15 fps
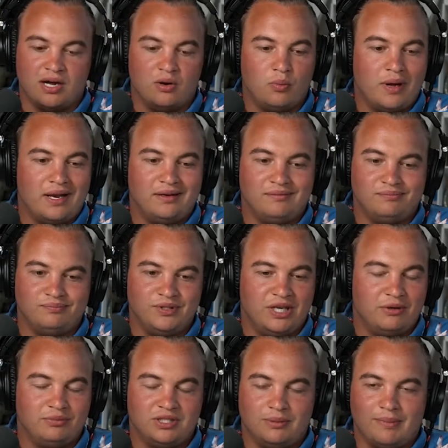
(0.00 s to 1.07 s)
of when,
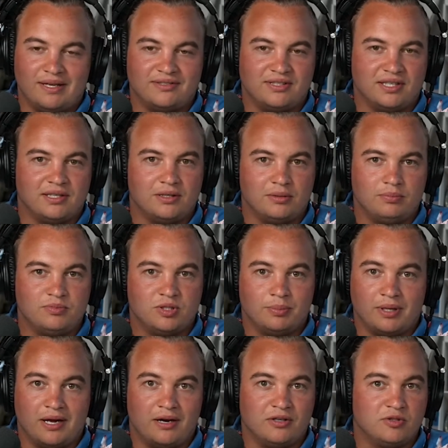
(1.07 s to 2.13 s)
domestic
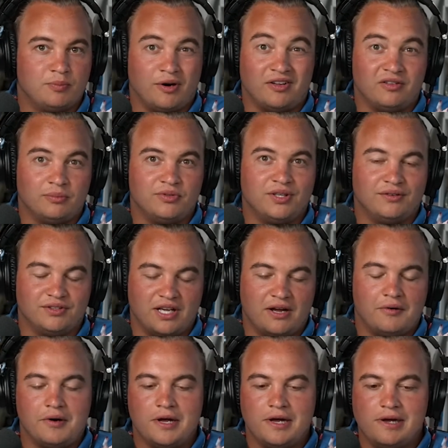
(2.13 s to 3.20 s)
suppliers price themselves out.
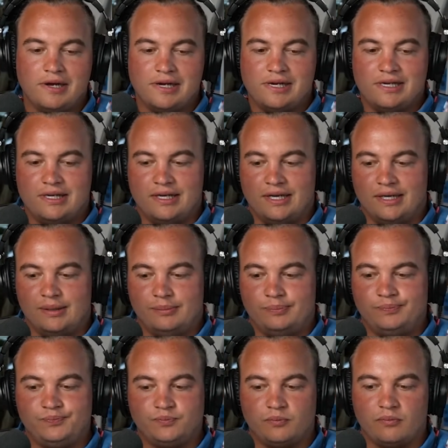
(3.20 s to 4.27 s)

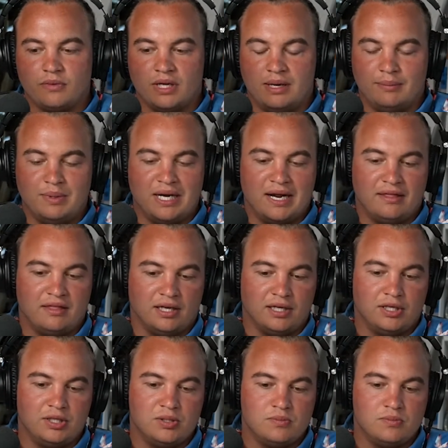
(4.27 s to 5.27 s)
I think